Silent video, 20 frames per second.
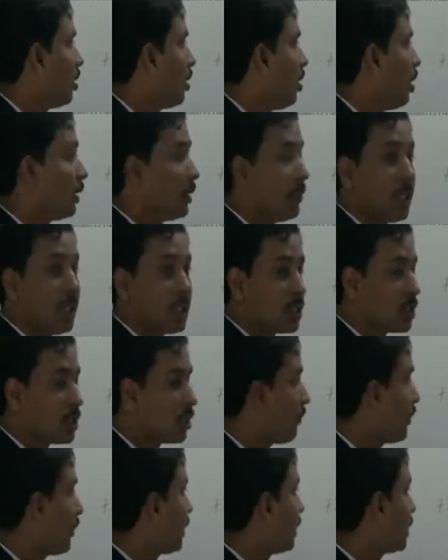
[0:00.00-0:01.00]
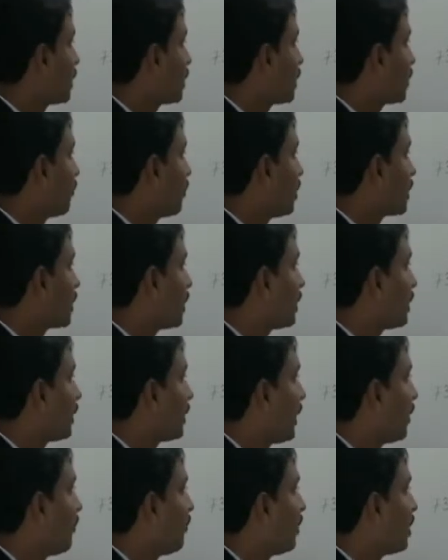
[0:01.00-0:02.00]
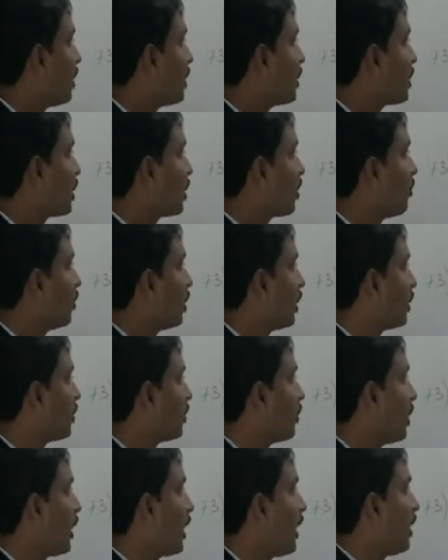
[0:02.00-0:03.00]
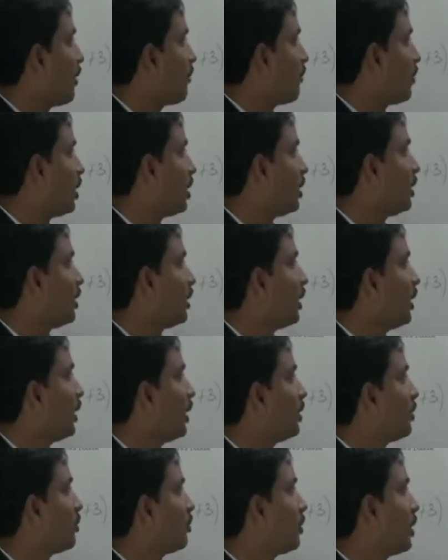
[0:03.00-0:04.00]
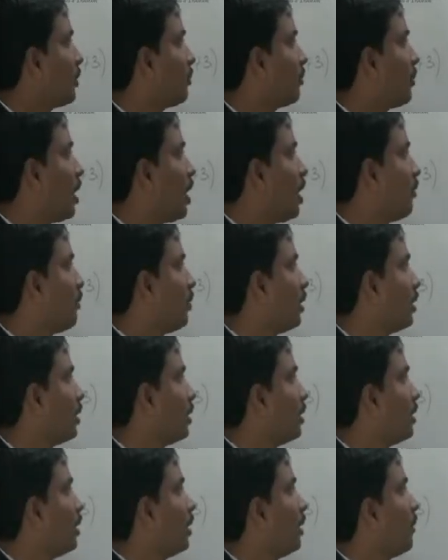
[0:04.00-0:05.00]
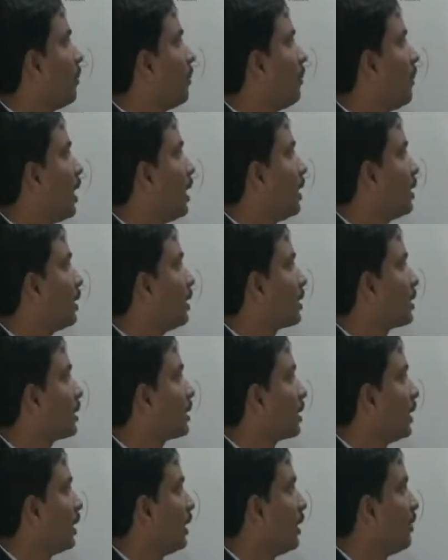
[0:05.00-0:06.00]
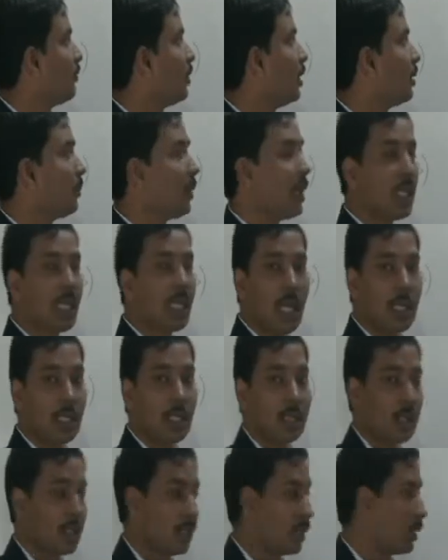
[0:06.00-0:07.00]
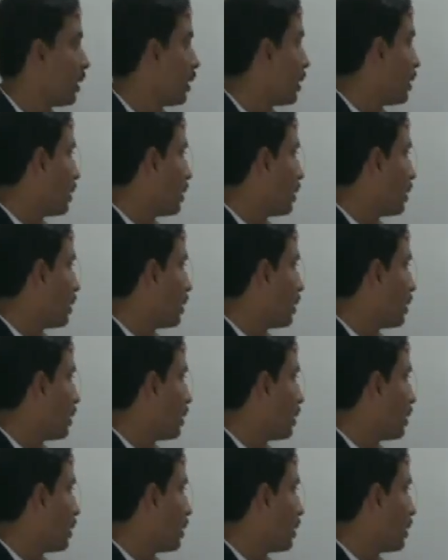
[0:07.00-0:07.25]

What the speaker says: on the basis of Arrhenius equation, K1 is equal to A1 e to the power minus A1 by RT.